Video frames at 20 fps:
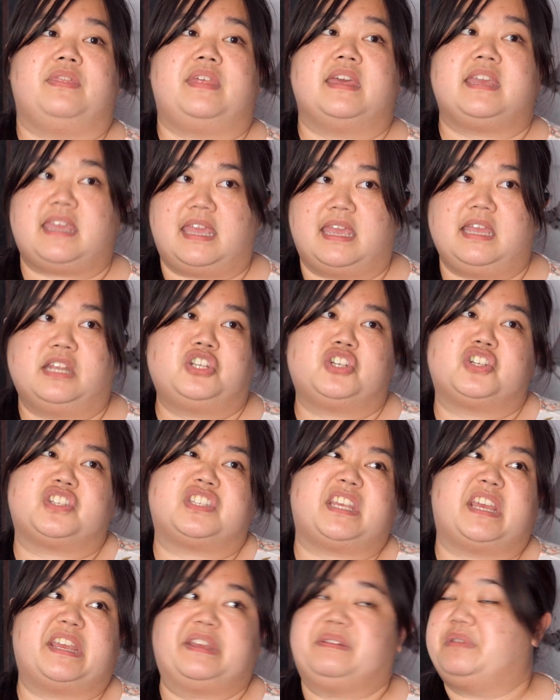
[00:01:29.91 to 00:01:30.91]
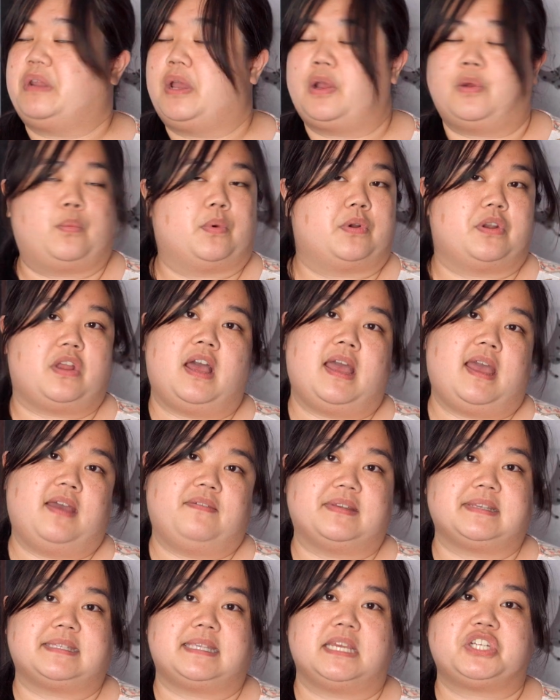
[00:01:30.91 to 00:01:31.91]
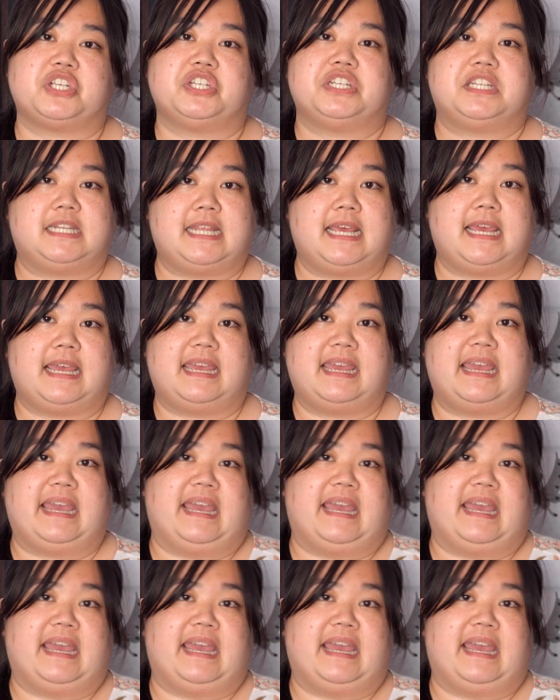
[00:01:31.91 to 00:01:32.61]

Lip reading: they can just say, no, we're not having session today.